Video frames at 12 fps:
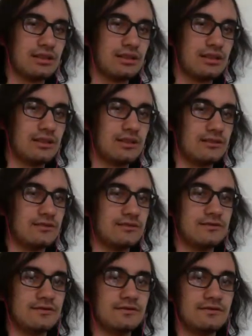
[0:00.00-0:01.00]
And
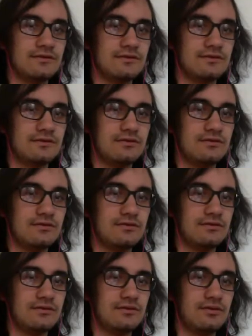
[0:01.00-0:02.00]

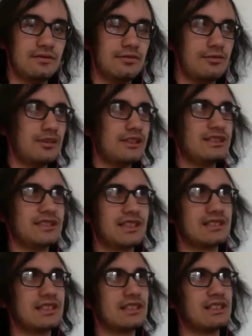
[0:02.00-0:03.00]
really, that's
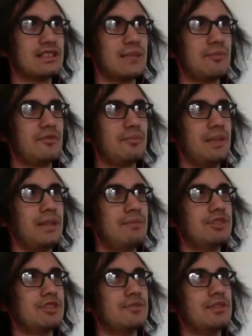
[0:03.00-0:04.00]
not the type of meme we
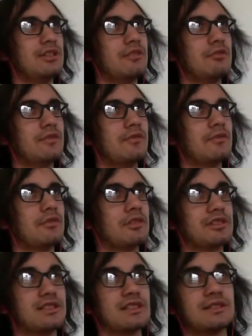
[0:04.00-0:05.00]
should be going for,
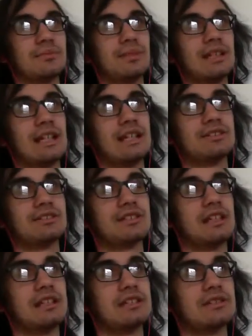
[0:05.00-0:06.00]
because that's a big-ass
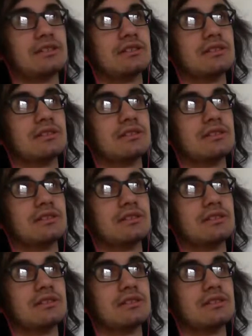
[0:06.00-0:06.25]
tangent.